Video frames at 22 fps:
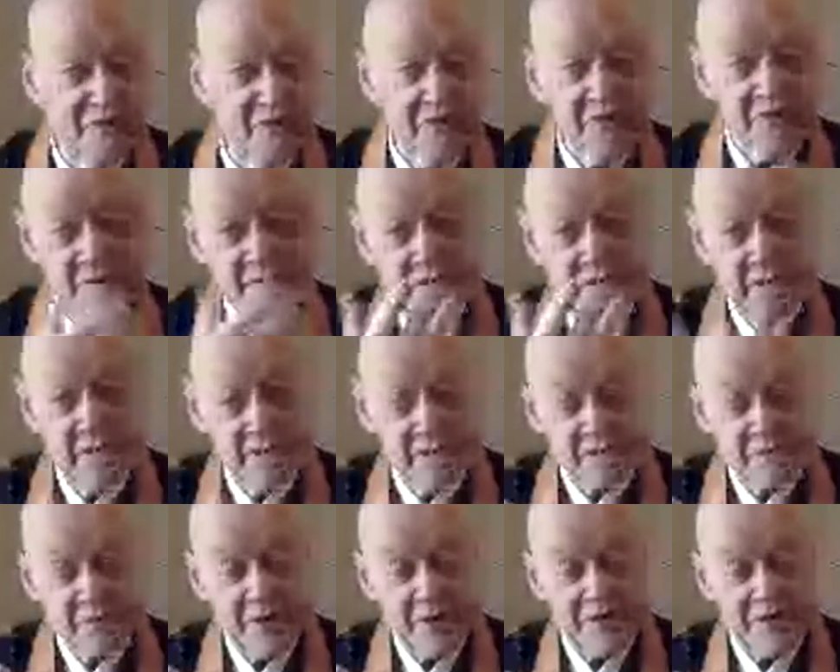see the
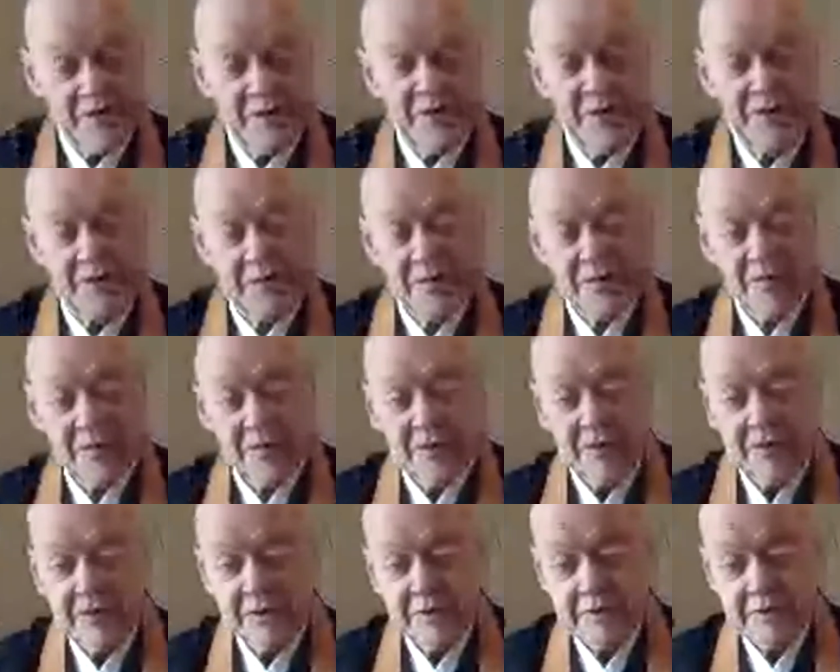expression.
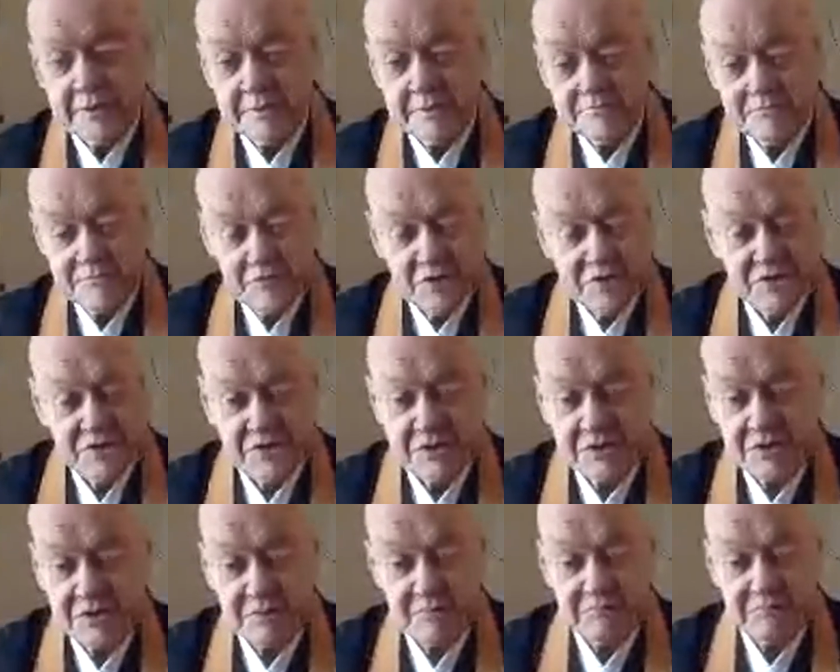Just
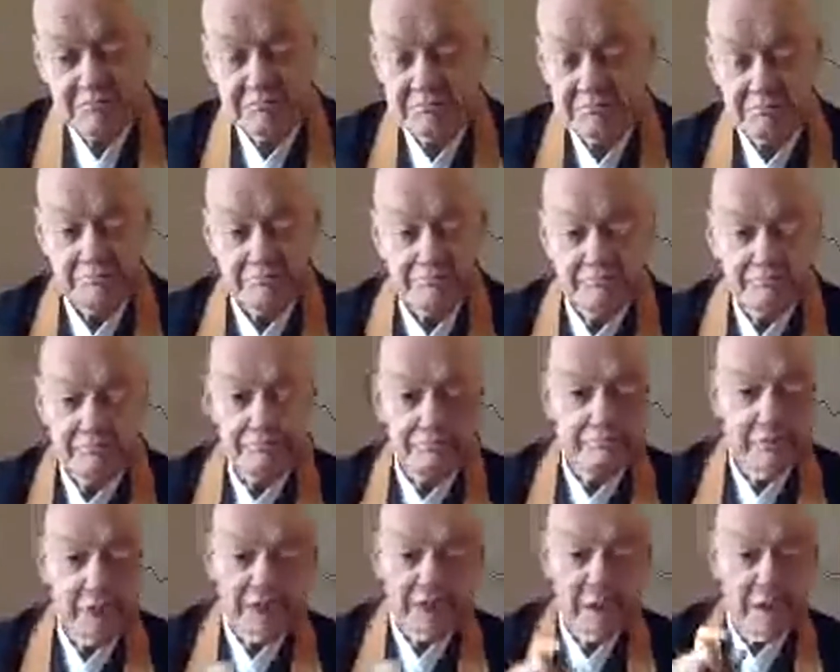a
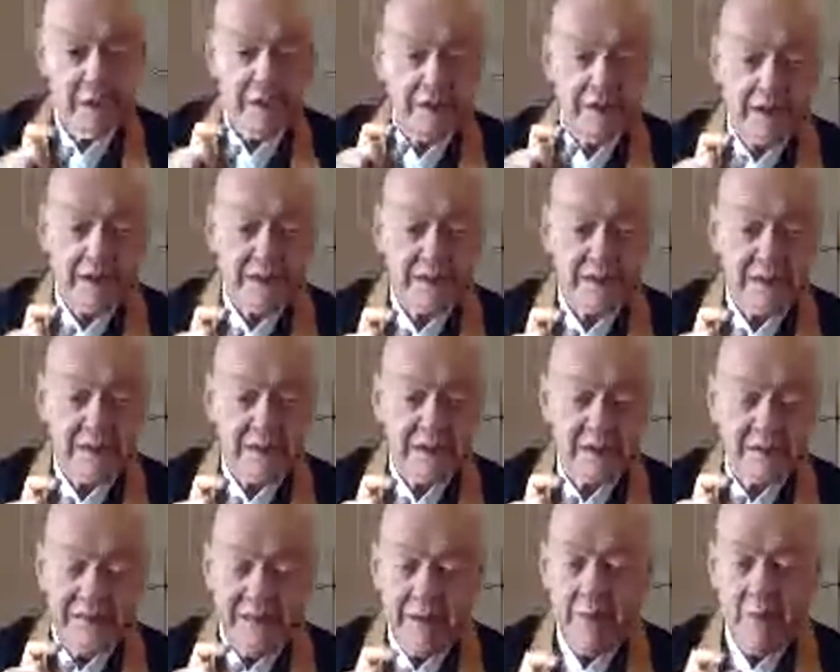little
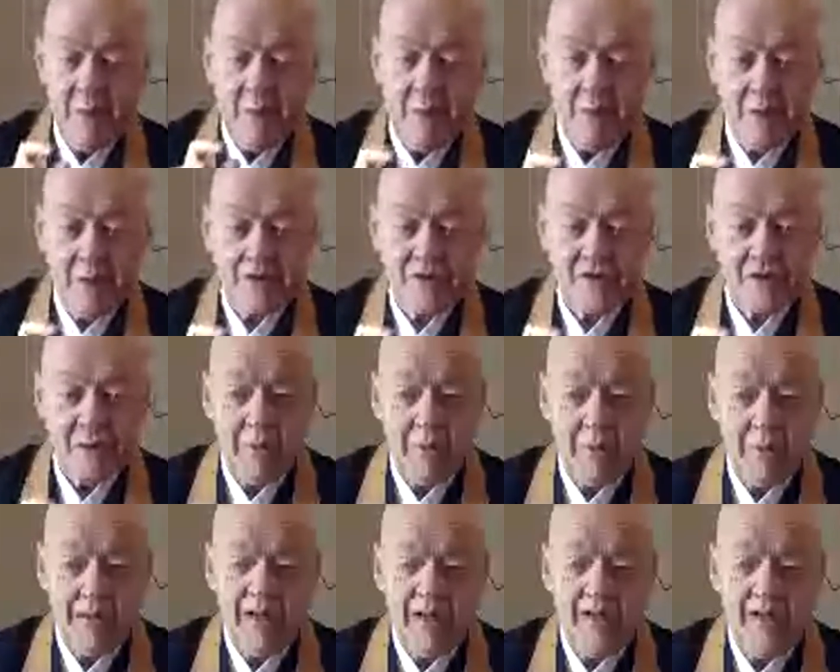technique. That won't work so
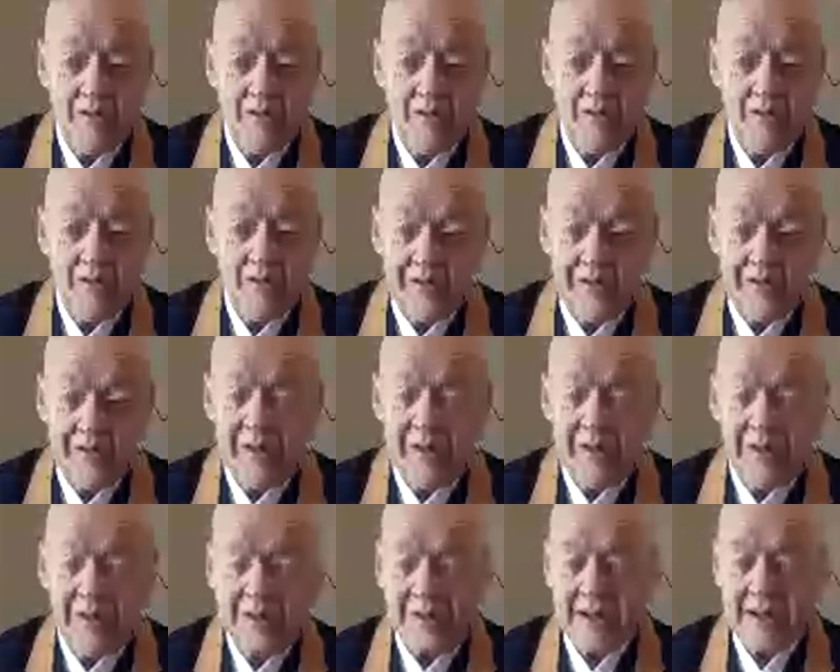well unless you're doing a
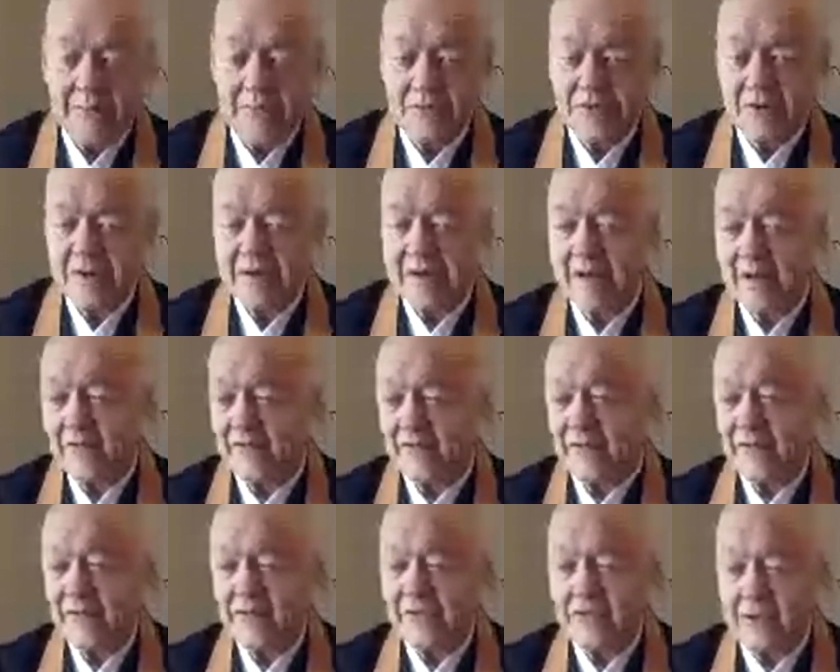lot of time sitting down
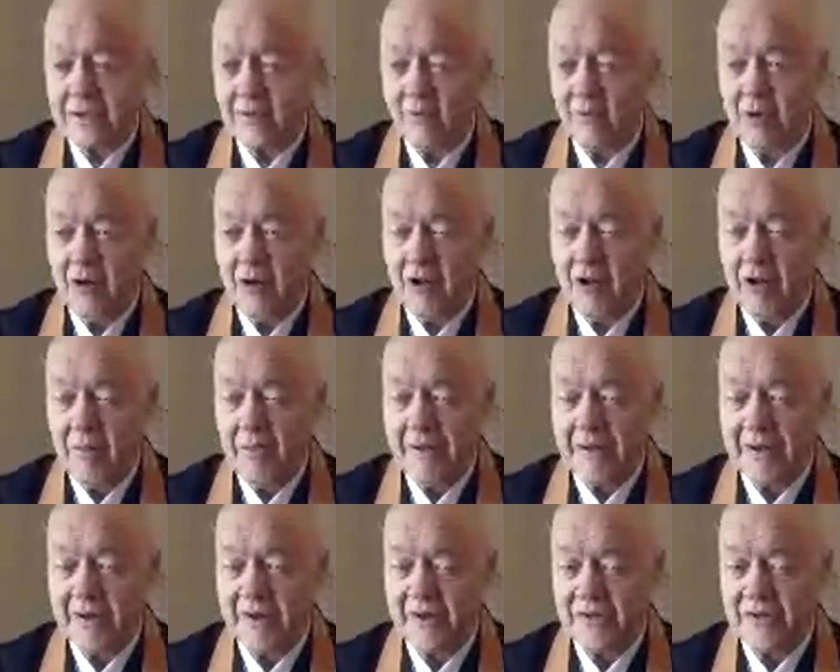facing a wall,
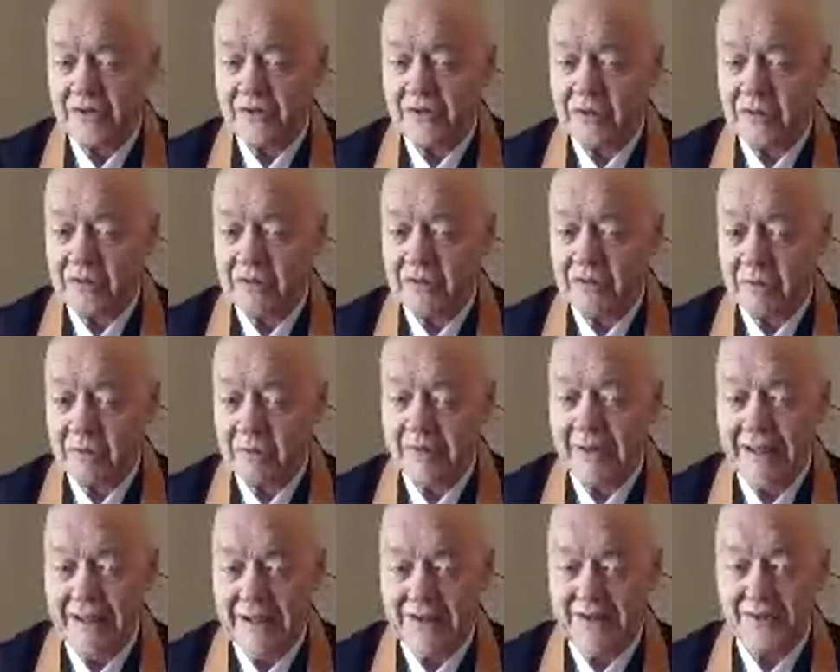because your
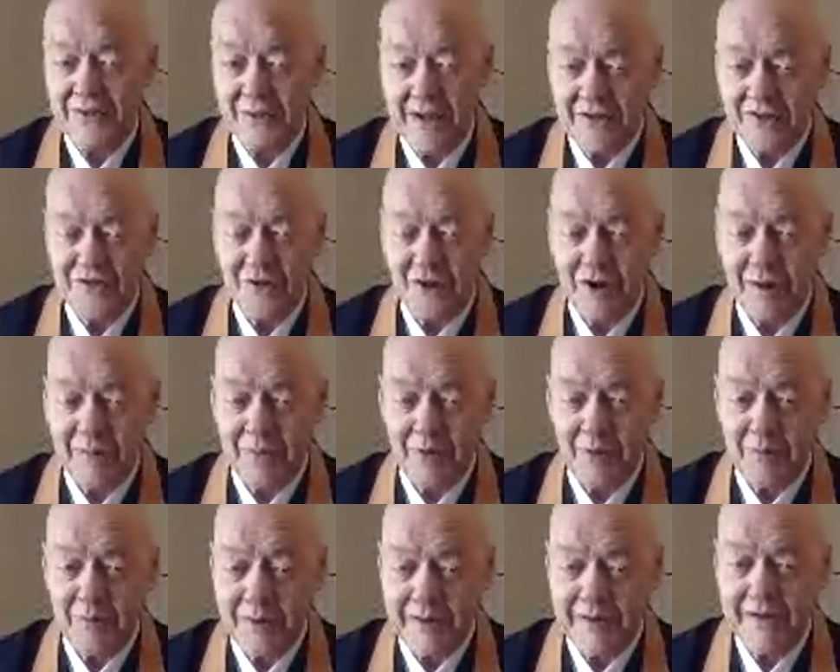blade is not sharp.
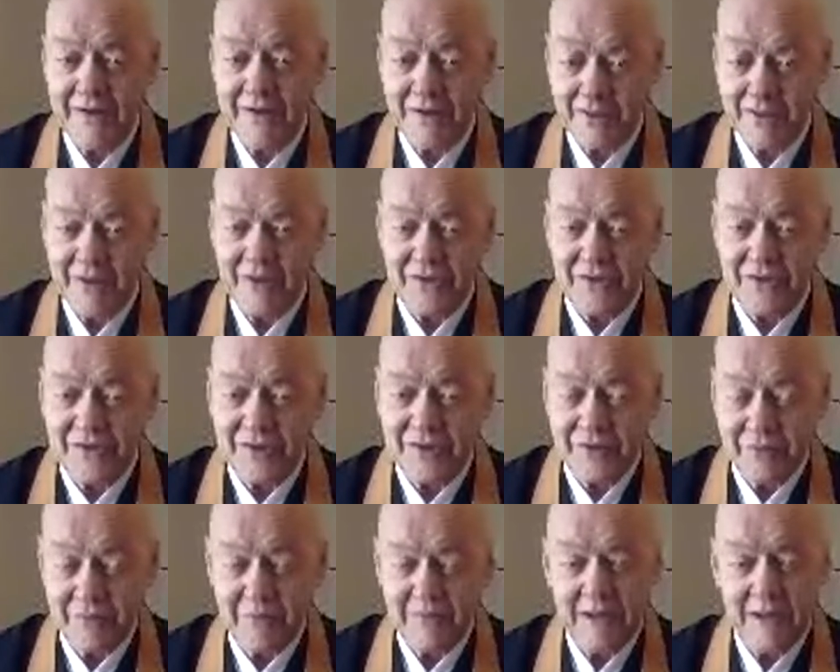Your blade is rusty
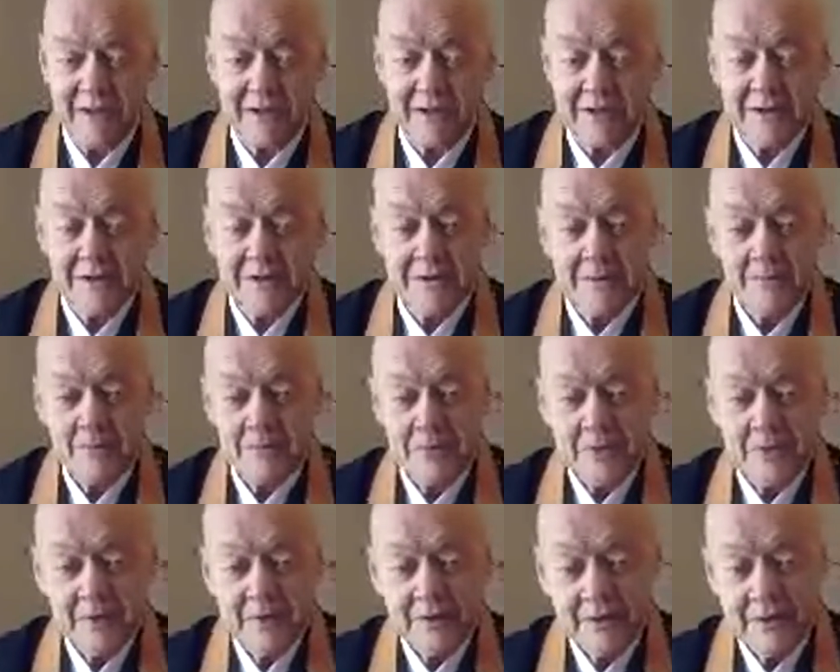from not,
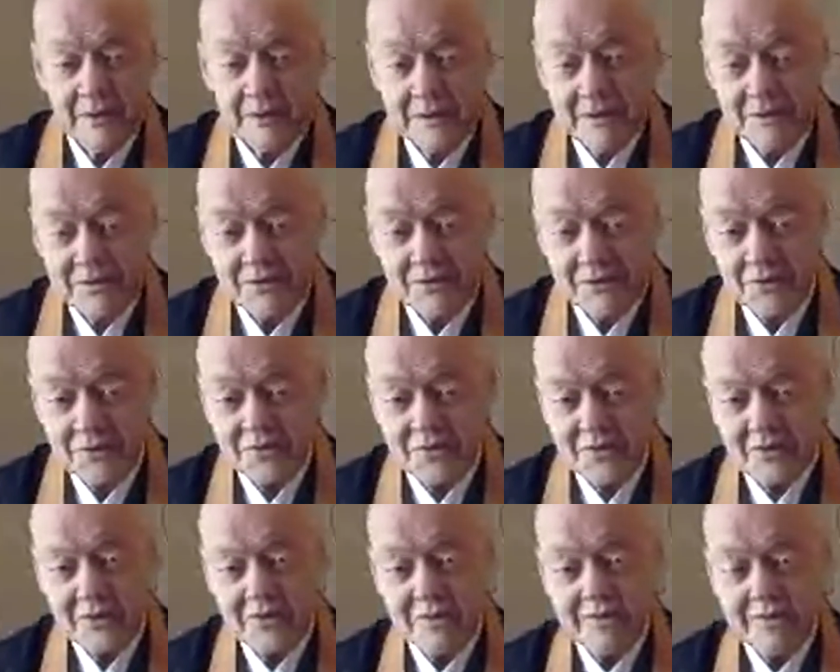to use
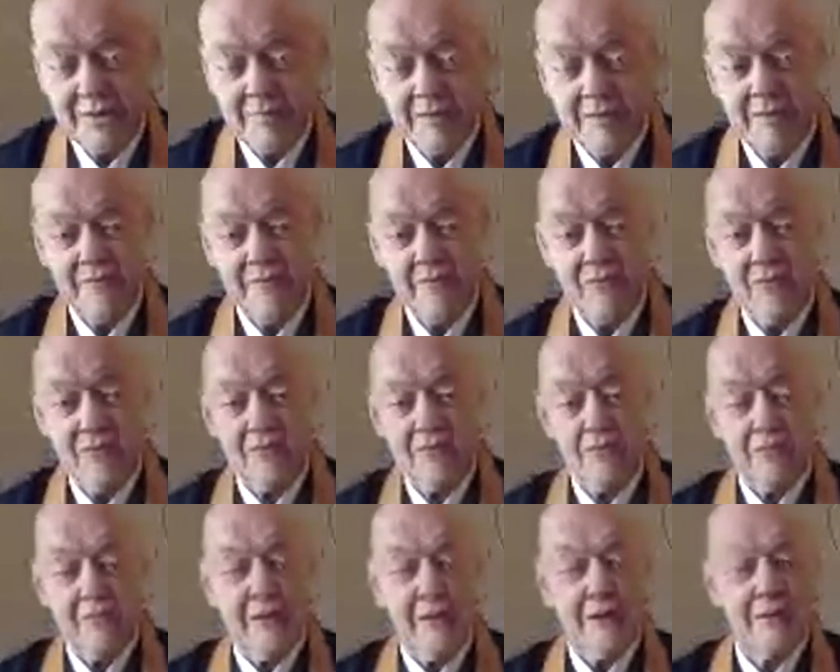that metaphor,
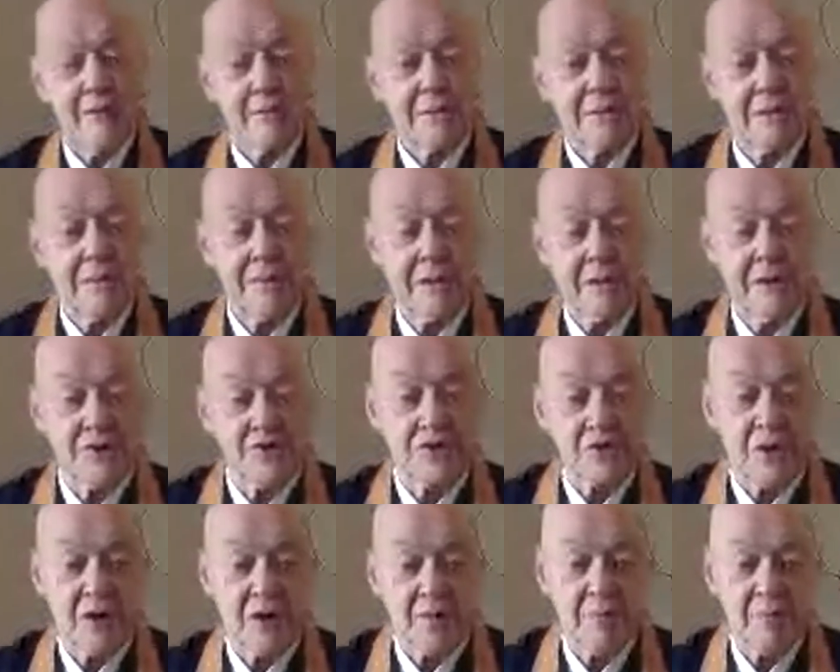from not keeping it
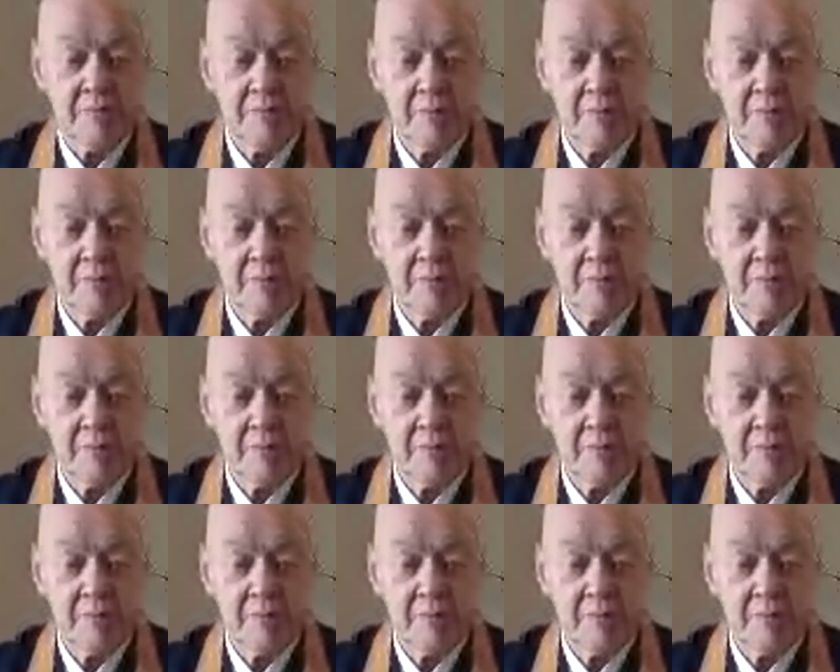sharp.